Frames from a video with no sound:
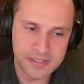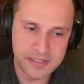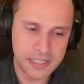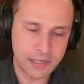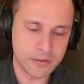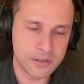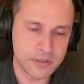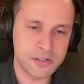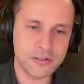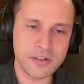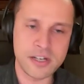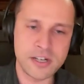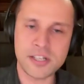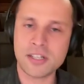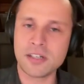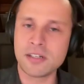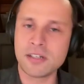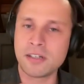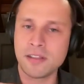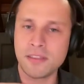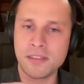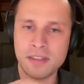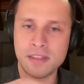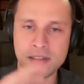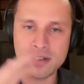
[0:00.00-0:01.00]

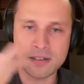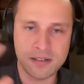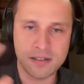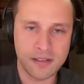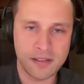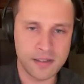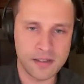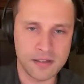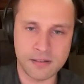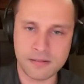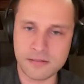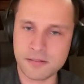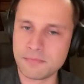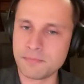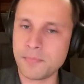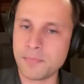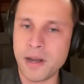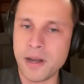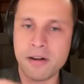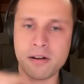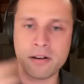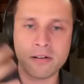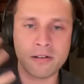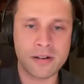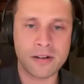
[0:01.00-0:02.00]
sequestration to the
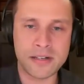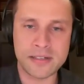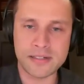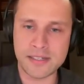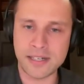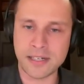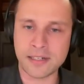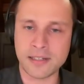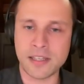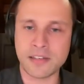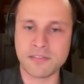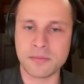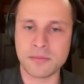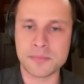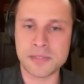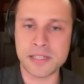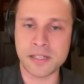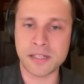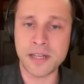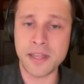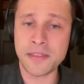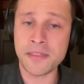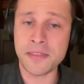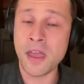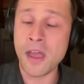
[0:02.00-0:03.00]
paracrine signaling from
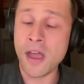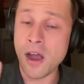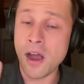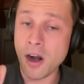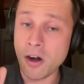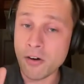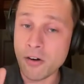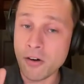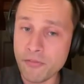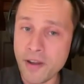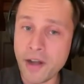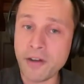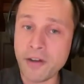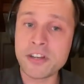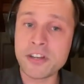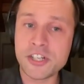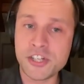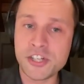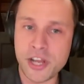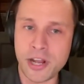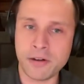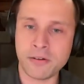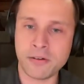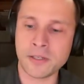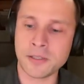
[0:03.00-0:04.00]
cell death, are very
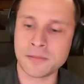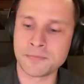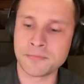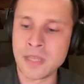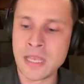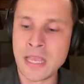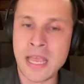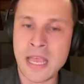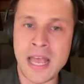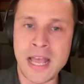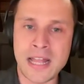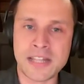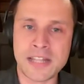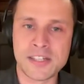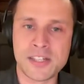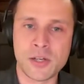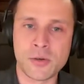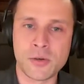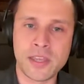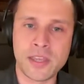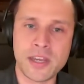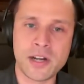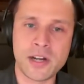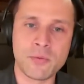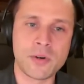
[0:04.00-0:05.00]
general. And
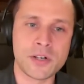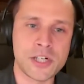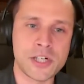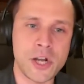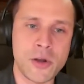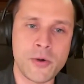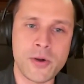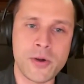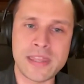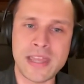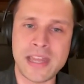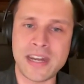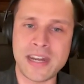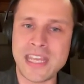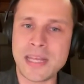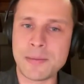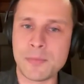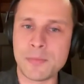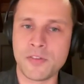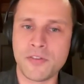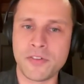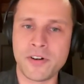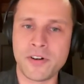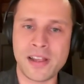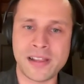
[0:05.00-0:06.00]
so here we're showing that
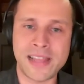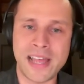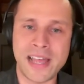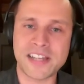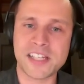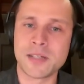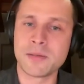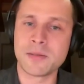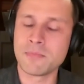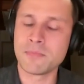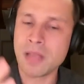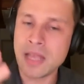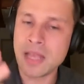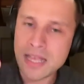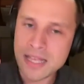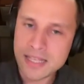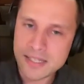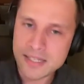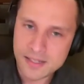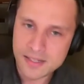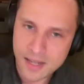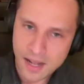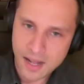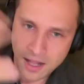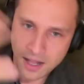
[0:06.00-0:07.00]
EML4ALK actually
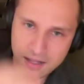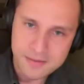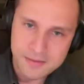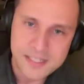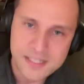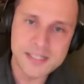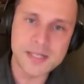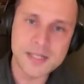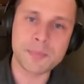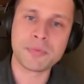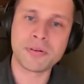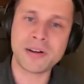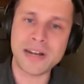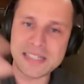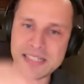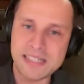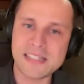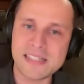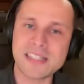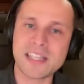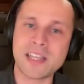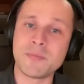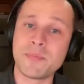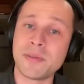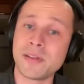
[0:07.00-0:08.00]

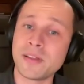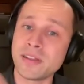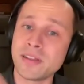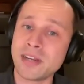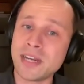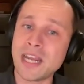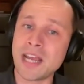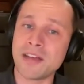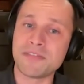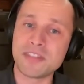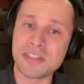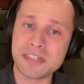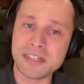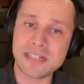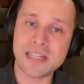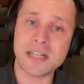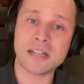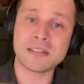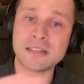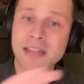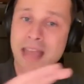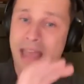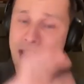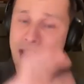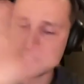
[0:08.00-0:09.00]
suppresses the ability of the
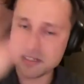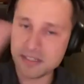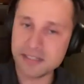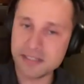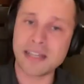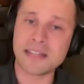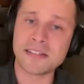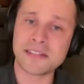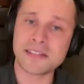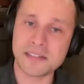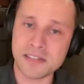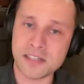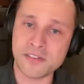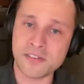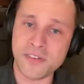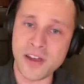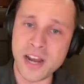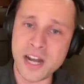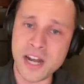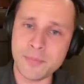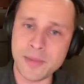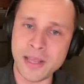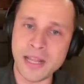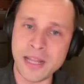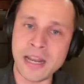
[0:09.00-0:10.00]
cell to actually sense its
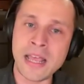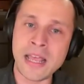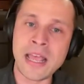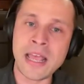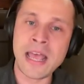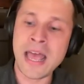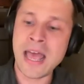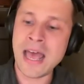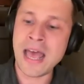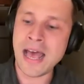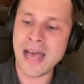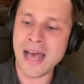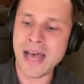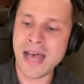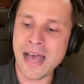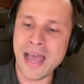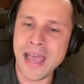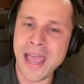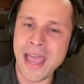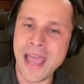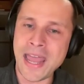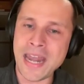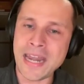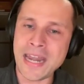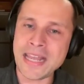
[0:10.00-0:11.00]
environment.
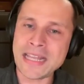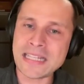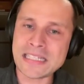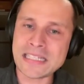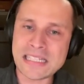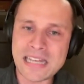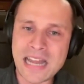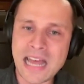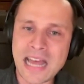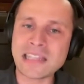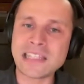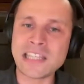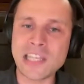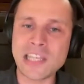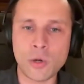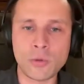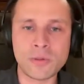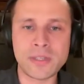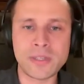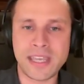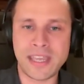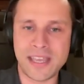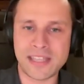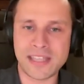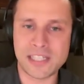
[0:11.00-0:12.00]
And it's not the
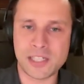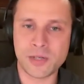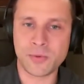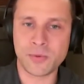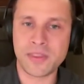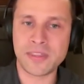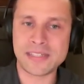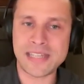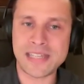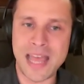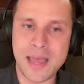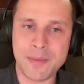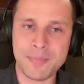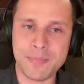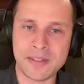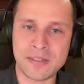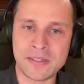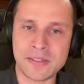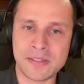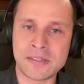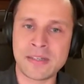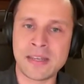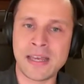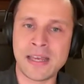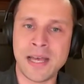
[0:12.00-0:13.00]
only cancer where this
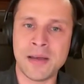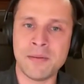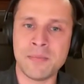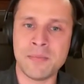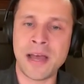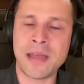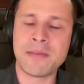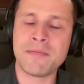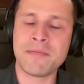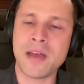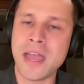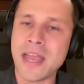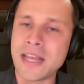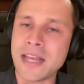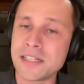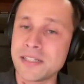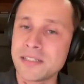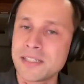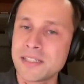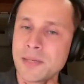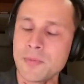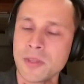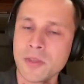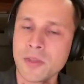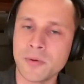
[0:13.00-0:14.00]
happens.
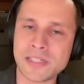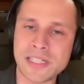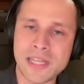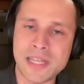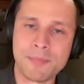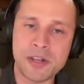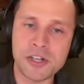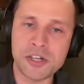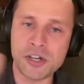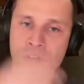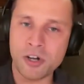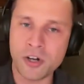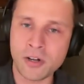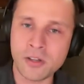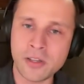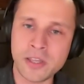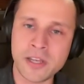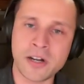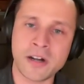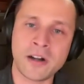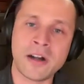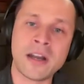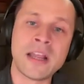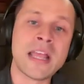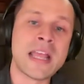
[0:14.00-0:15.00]
Some of the ones I mentioned
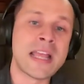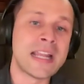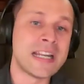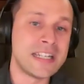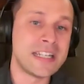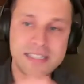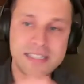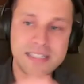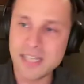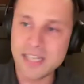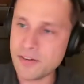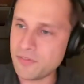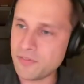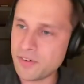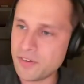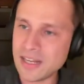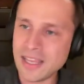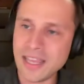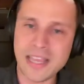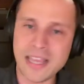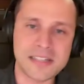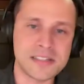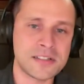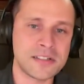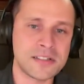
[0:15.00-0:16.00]
earlier,
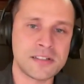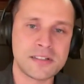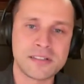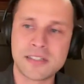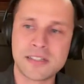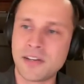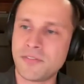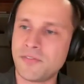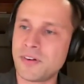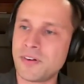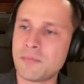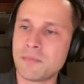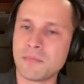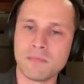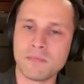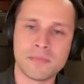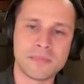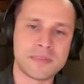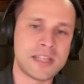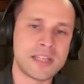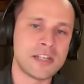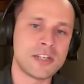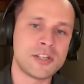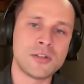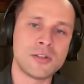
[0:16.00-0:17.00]
different cancers, different
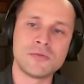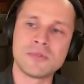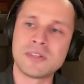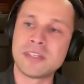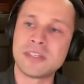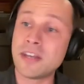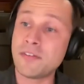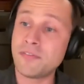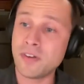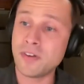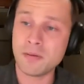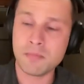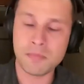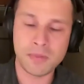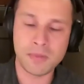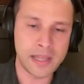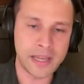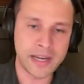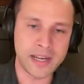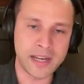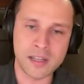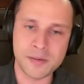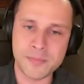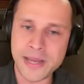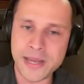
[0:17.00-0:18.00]
tissues, different
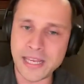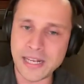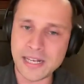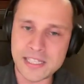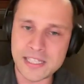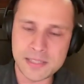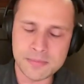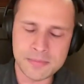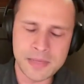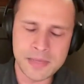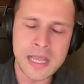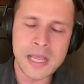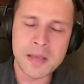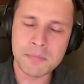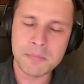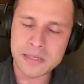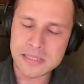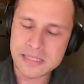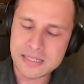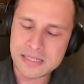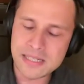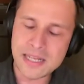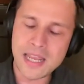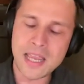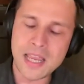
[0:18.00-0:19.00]
molecular mechanism,
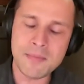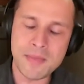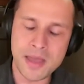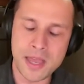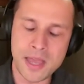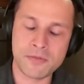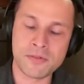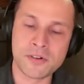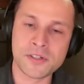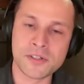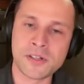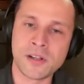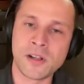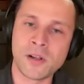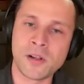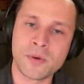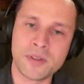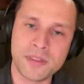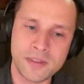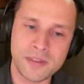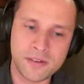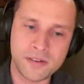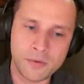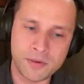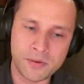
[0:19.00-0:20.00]
but same end result
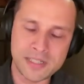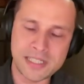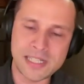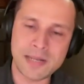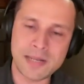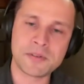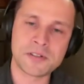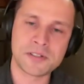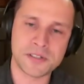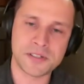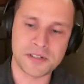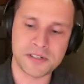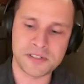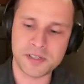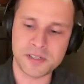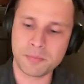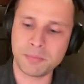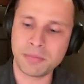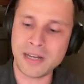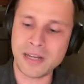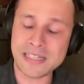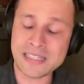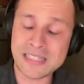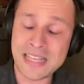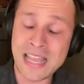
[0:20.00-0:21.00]
where the receptors are
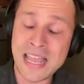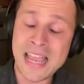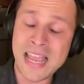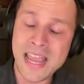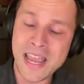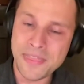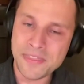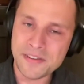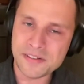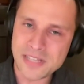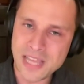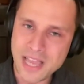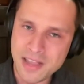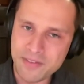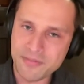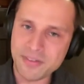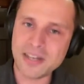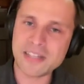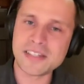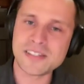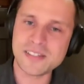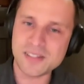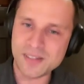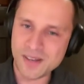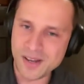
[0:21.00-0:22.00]
suppressed. And there's
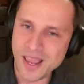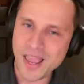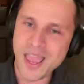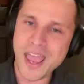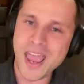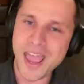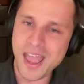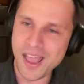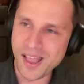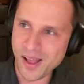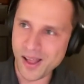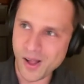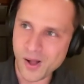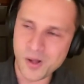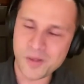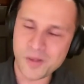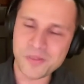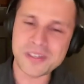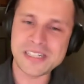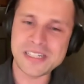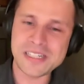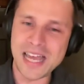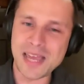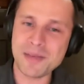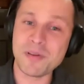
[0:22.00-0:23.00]
evidence all
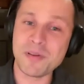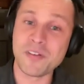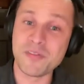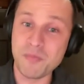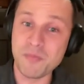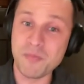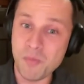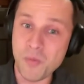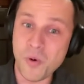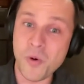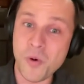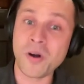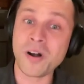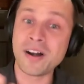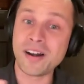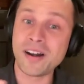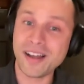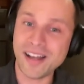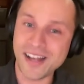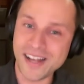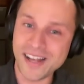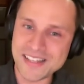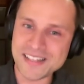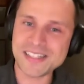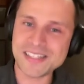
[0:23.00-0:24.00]
the time of
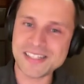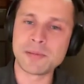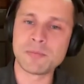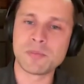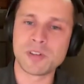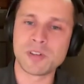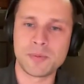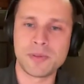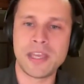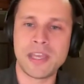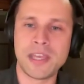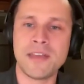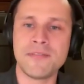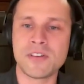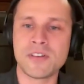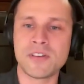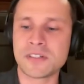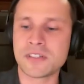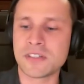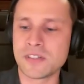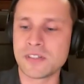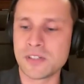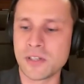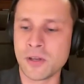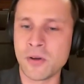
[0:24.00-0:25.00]
more similar
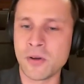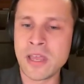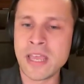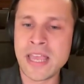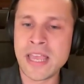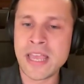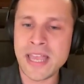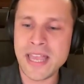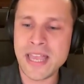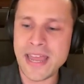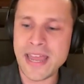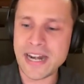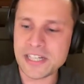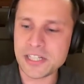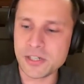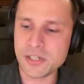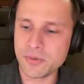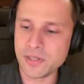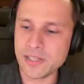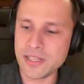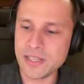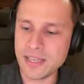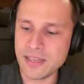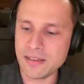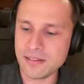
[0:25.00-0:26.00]
behaviors. And so it
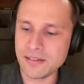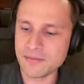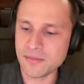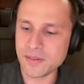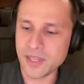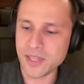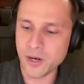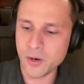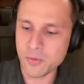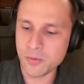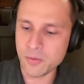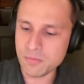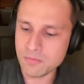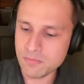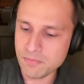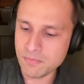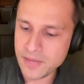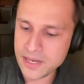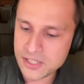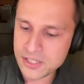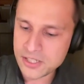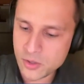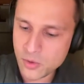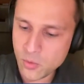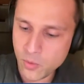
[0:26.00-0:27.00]
actually really,
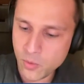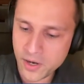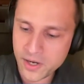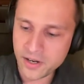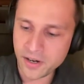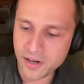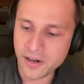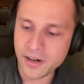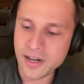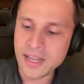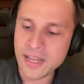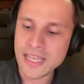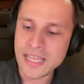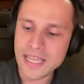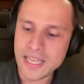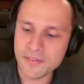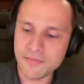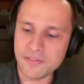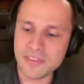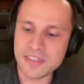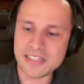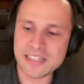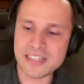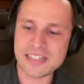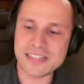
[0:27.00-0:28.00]
makes you wonder
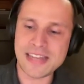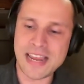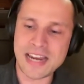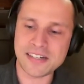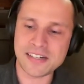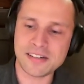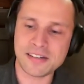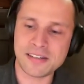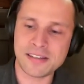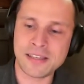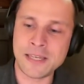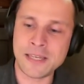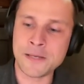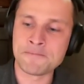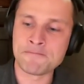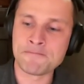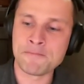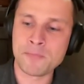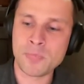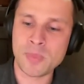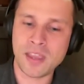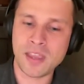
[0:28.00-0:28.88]
if this is actually